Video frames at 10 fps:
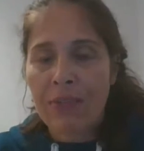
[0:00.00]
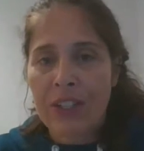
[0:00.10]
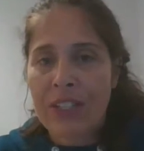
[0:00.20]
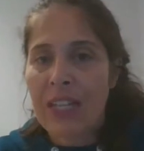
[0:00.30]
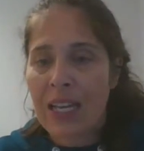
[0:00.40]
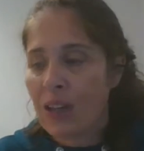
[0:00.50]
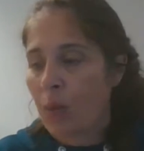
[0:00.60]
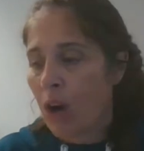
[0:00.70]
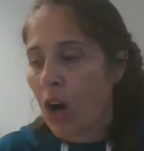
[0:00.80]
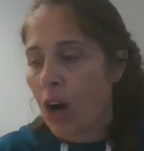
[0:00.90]
this thing that
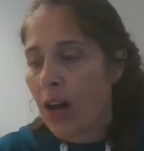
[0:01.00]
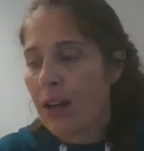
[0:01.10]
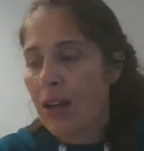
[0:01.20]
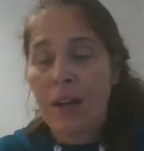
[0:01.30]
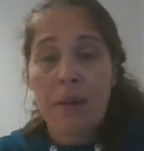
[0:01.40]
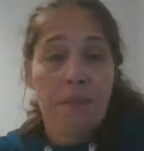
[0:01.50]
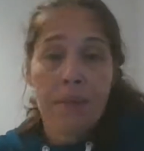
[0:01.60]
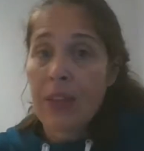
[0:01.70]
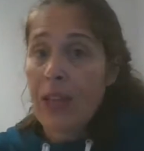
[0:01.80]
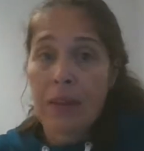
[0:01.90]
we're on,
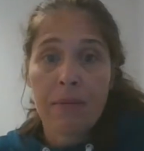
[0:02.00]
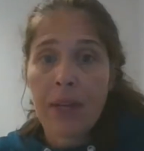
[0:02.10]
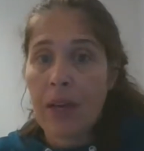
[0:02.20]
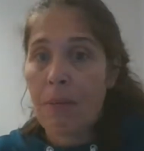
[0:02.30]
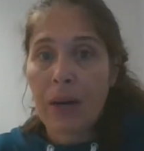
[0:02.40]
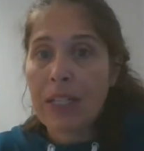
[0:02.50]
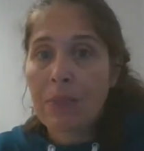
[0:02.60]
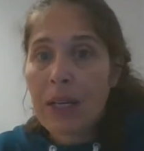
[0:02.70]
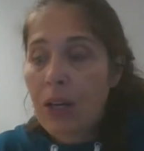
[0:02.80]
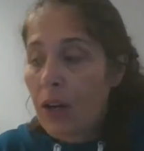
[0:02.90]
then it must
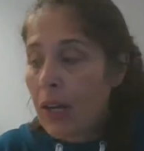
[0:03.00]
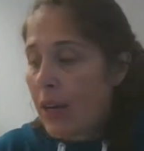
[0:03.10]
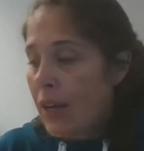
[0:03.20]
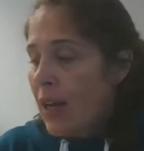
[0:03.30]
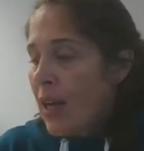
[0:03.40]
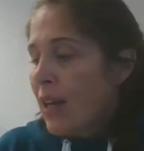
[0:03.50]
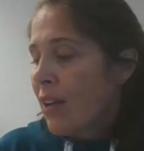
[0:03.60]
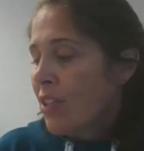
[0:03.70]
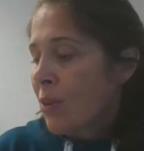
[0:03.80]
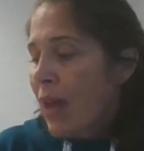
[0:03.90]
be good.
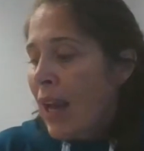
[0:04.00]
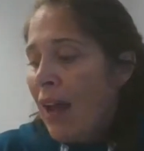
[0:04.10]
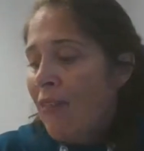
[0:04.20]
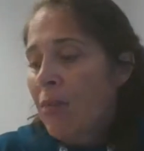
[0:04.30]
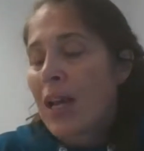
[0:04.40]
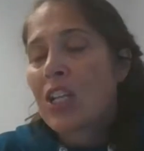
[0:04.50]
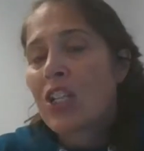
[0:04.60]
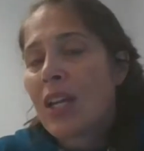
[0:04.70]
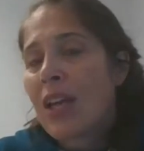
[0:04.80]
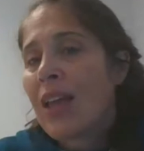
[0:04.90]
Gives him that
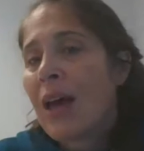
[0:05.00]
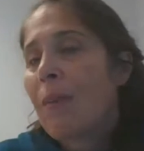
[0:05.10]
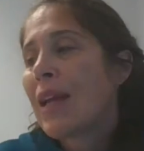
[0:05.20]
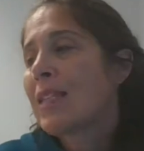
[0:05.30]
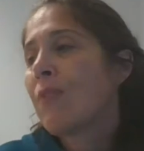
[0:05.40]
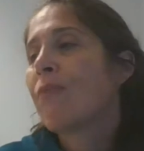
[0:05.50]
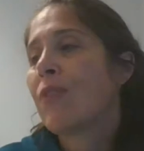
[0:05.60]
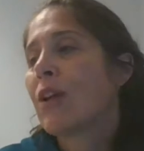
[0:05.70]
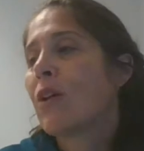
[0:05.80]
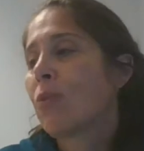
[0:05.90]
affirmation, and that makes him
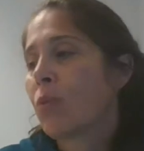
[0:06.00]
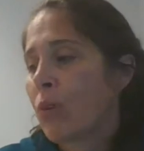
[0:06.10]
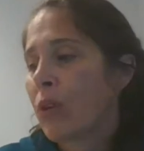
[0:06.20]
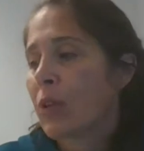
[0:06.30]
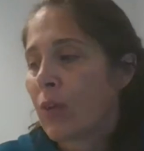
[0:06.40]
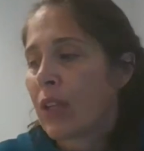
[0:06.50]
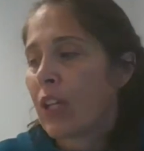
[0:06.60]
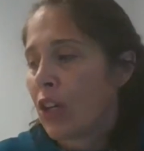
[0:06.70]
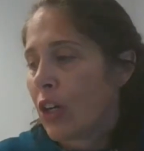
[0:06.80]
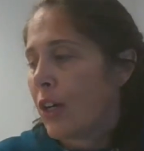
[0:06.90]
feel really, really
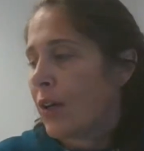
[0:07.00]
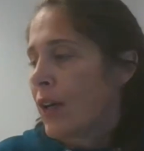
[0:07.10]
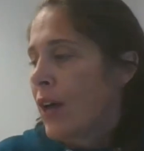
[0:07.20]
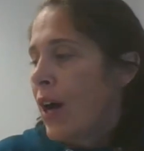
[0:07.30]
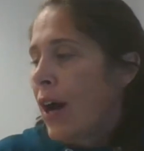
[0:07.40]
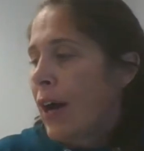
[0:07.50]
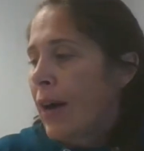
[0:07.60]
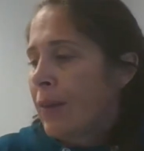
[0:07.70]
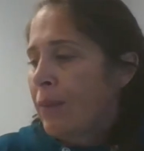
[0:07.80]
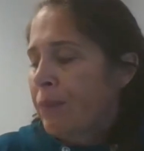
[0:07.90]
good.
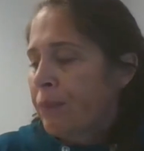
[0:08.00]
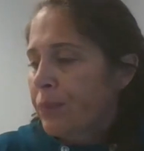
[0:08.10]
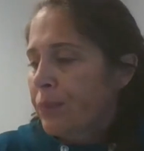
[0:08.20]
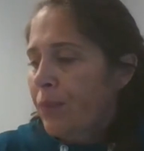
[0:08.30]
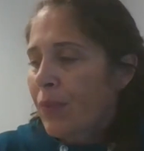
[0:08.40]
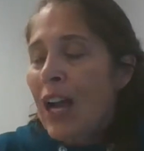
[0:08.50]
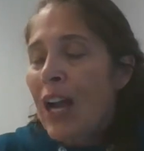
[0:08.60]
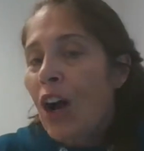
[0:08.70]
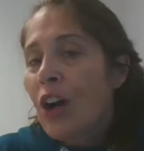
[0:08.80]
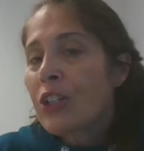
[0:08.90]
I
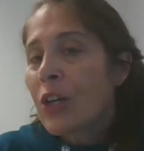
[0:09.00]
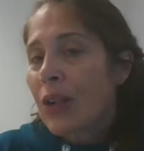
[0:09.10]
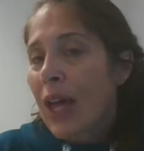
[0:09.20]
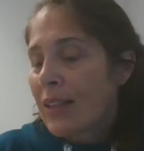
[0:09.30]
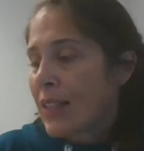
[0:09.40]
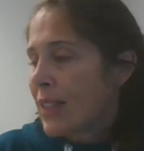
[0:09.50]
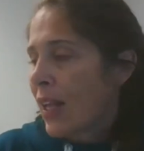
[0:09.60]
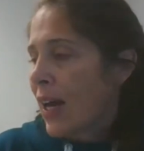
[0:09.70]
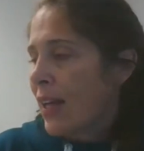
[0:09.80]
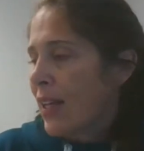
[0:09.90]
also like this
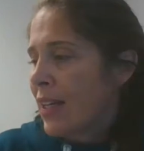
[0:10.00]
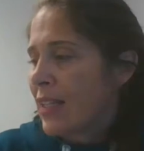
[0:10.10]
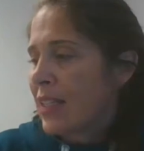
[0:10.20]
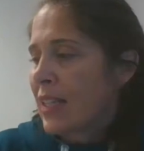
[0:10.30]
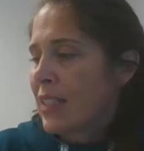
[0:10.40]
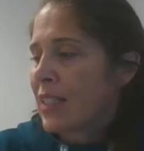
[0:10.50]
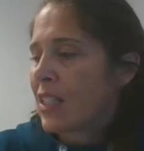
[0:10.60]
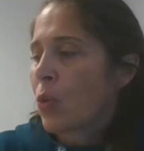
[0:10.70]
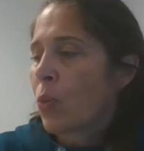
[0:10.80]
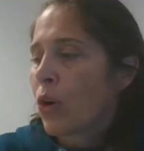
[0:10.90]
line that he said, the